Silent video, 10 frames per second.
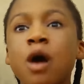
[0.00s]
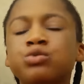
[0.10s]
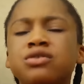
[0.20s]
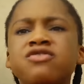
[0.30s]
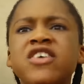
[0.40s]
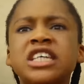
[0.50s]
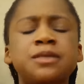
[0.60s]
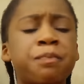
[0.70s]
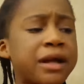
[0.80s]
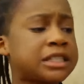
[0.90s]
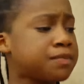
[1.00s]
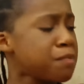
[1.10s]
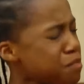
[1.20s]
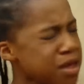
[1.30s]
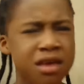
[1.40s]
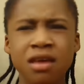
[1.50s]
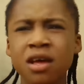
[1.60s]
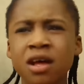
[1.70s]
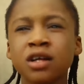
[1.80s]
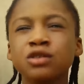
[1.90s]
respect me,
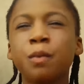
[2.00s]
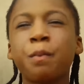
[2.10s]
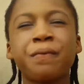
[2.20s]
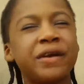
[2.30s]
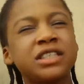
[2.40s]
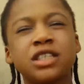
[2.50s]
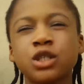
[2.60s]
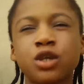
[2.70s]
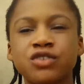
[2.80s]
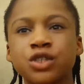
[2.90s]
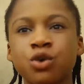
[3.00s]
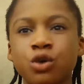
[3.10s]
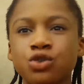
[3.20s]
the president of this country.